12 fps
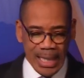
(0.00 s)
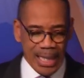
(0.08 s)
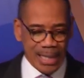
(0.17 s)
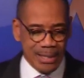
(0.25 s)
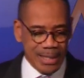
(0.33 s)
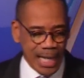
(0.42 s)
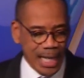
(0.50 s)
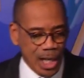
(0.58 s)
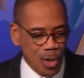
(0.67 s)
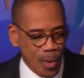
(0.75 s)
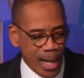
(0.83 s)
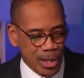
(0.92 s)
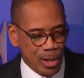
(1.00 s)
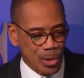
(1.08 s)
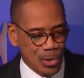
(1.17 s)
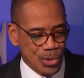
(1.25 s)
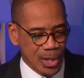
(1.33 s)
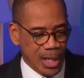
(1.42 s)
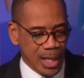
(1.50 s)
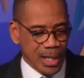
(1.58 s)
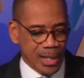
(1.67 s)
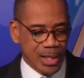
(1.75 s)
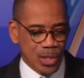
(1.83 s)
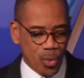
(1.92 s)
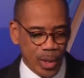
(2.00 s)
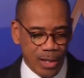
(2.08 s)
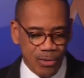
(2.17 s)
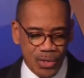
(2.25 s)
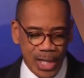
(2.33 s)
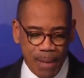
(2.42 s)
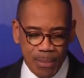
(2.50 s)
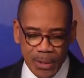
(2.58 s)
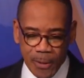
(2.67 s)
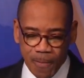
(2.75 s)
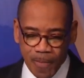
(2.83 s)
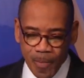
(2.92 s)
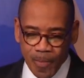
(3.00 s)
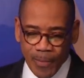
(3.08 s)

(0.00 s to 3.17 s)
in 2 Chronicles, the 20th chapter.